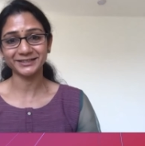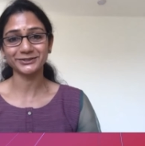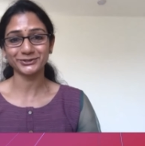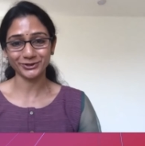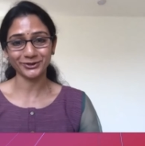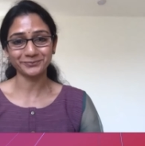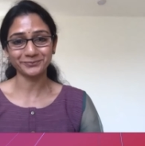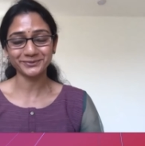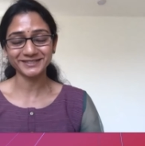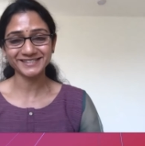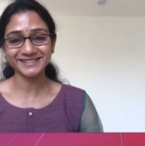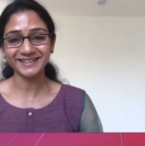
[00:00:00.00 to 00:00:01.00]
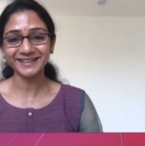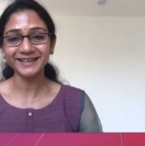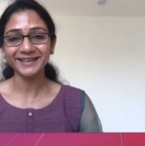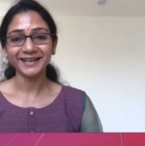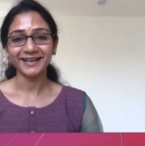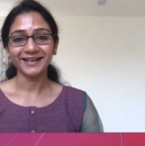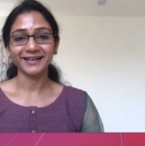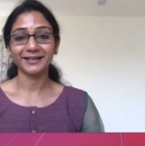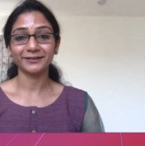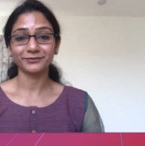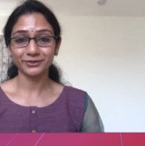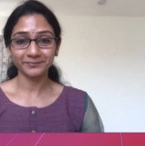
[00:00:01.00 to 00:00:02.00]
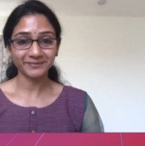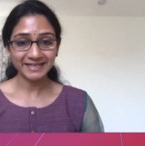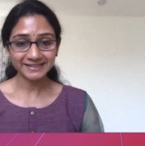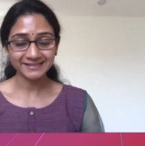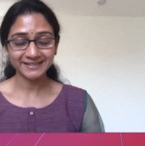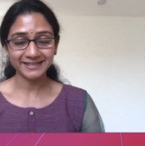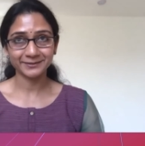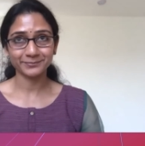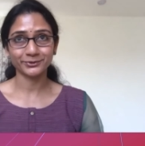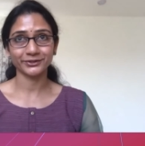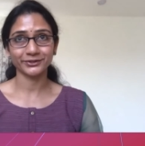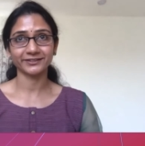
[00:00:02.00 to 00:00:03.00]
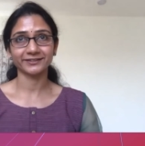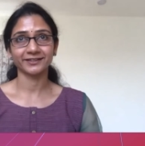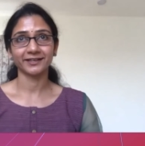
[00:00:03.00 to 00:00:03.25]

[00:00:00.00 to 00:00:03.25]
job per se from that standpoint.